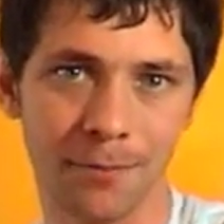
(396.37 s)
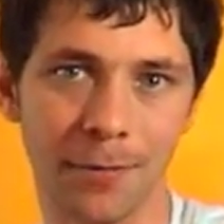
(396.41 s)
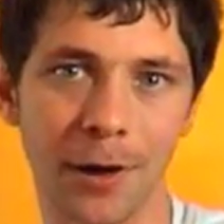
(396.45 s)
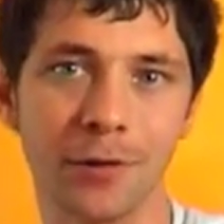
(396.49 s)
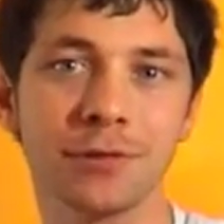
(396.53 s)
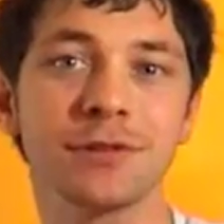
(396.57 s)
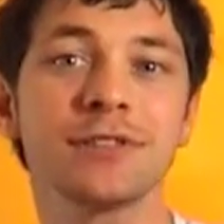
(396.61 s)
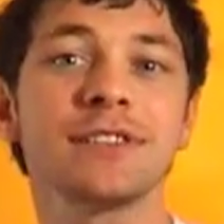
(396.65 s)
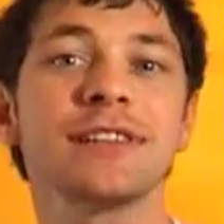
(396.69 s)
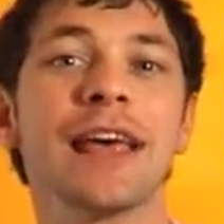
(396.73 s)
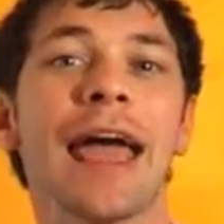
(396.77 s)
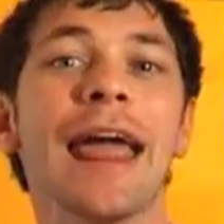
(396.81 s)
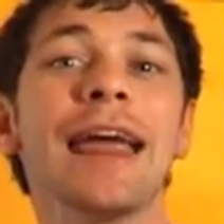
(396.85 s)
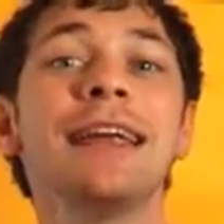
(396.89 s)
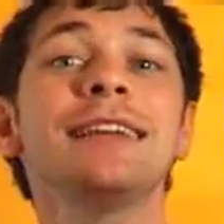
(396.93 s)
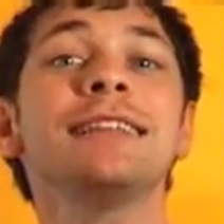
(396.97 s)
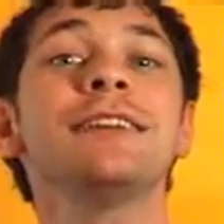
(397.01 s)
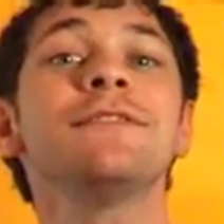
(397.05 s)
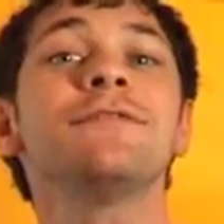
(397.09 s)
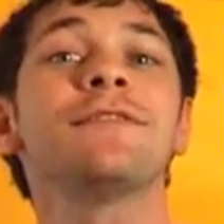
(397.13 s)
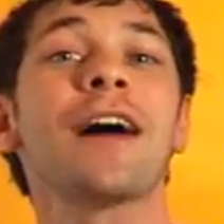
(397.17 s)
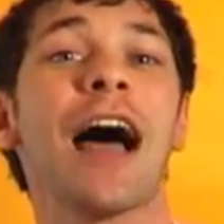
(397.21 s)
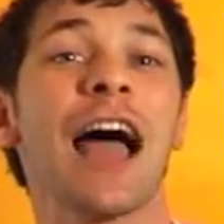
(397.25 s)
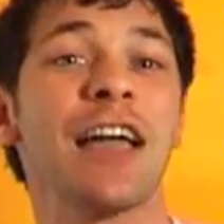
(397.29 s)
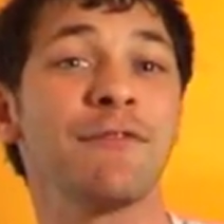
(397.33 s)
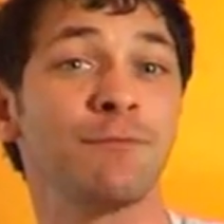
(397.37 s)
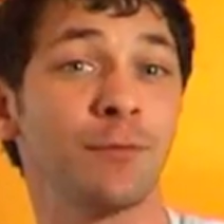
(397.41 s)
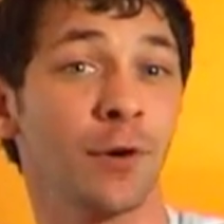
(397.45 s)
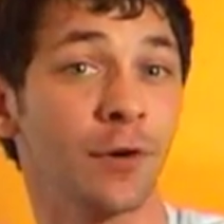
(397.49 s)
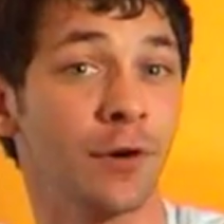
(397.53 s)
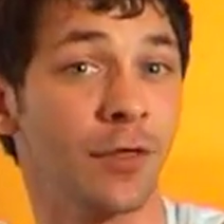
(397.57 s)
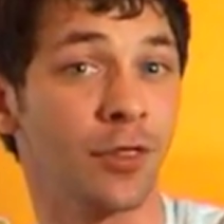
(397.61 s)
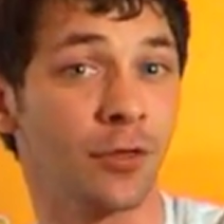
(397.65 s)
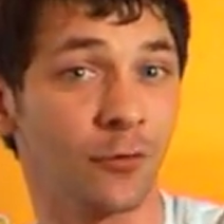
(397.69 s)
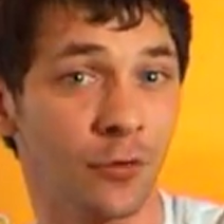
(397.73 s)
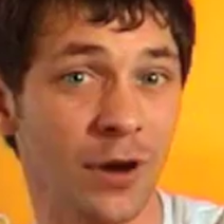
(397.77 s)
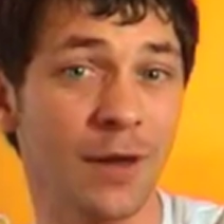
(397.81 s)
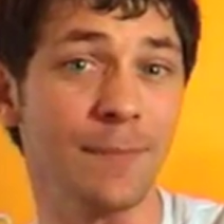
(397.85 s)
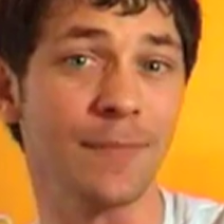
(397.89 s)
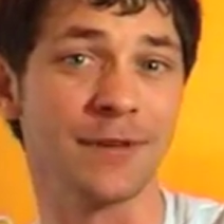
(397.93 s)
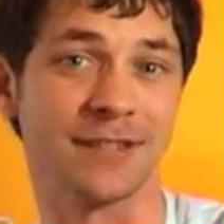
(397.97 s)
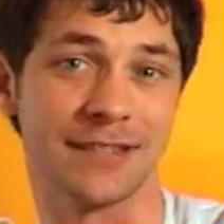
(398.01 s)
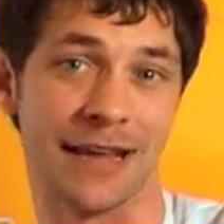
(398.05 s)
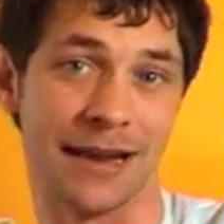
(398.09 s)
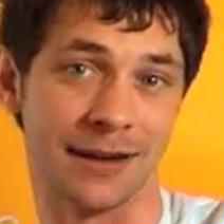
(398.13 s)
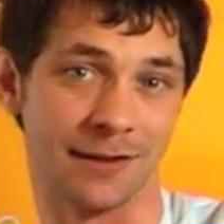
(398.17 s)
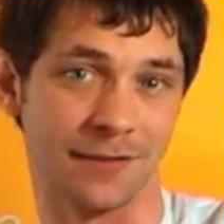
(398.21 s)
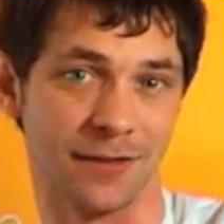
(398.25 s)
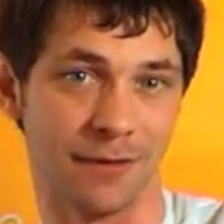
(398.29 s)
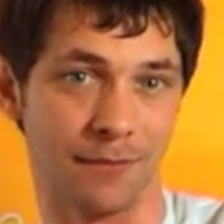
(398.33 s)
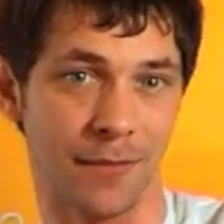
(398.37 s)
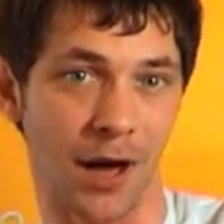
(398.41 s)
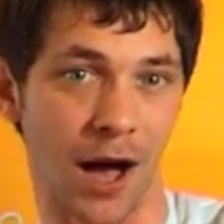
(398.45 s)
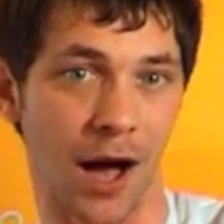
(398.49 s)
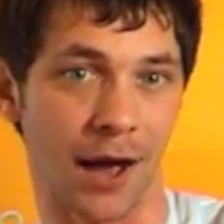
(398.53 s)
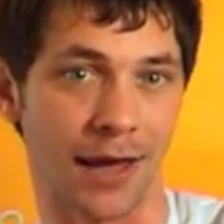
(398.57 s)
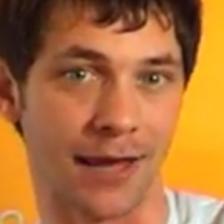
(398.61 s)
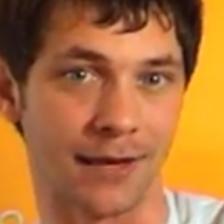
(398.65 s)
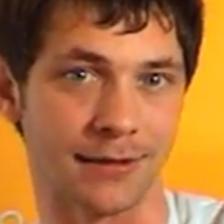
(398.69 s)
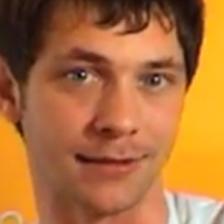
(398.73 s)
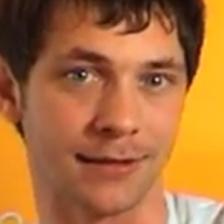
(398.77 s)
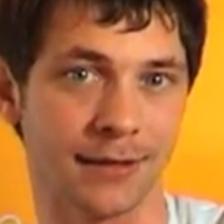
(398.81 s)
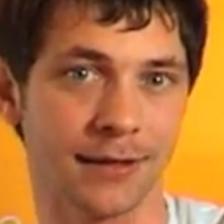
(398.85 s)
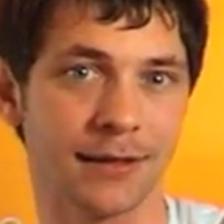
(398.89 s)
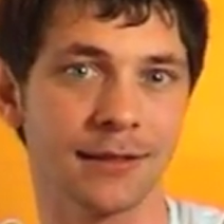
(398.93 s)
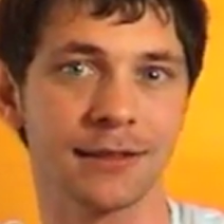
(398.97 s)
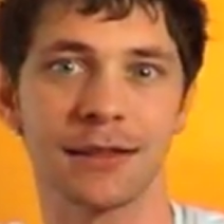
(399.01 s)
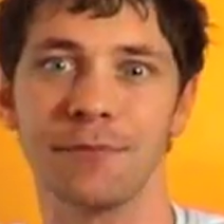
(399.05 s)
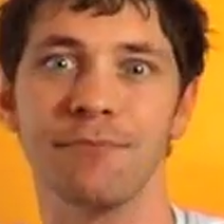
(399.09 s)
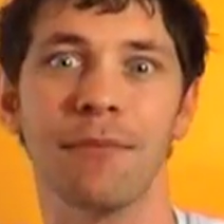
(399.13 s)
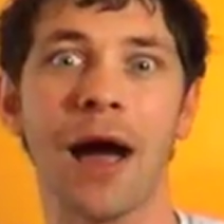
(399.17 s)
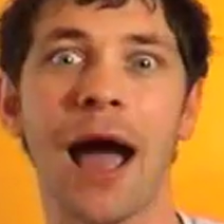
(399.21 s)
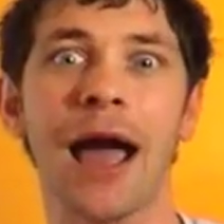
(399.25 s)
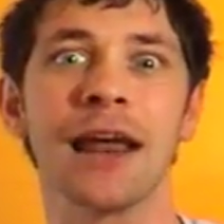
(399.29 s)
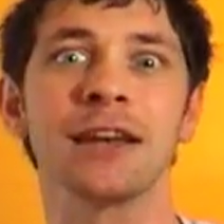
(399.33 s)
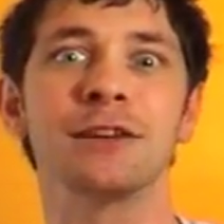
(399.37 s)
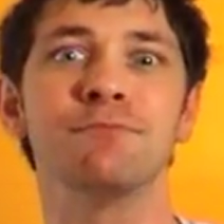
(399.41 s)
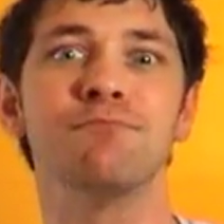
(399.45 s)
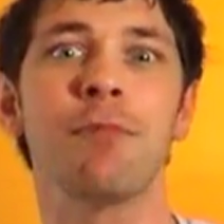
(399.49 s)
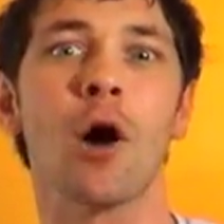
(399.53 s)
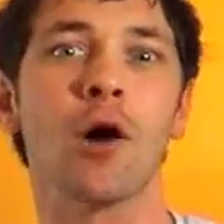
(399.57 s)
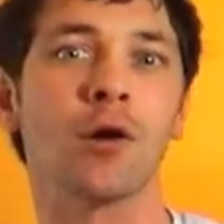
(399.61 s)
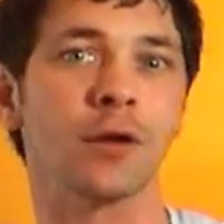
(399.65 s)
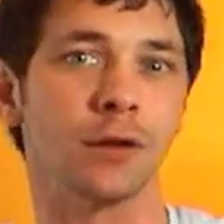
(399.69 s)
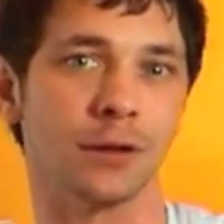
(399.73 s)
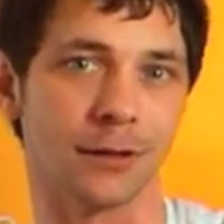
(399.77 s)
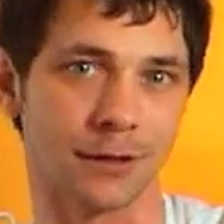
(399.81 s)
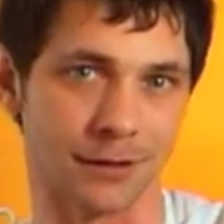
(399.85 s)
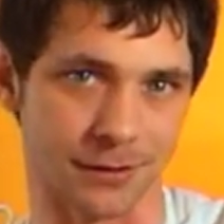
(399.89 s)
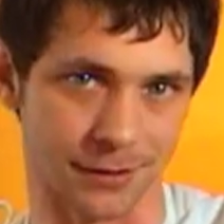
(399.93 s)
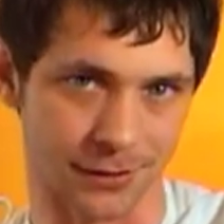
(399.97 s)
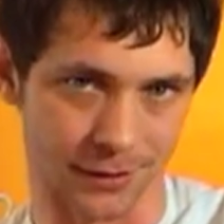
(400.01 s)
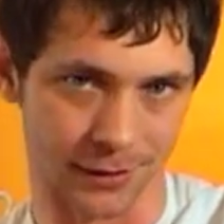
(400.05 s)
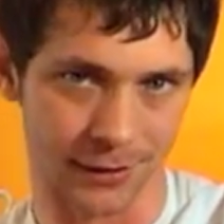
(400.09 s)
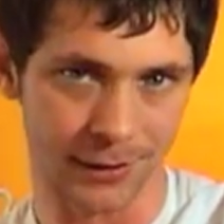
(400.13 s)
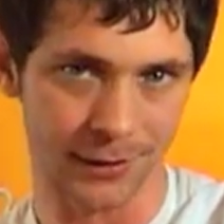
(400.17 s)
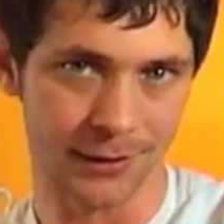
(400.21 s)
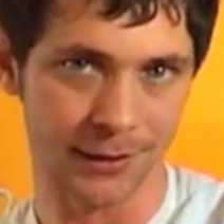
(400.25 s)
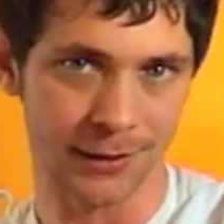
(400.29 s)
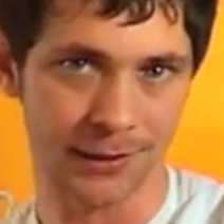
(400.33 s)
boasts 85.3% of the market. The mind boggles.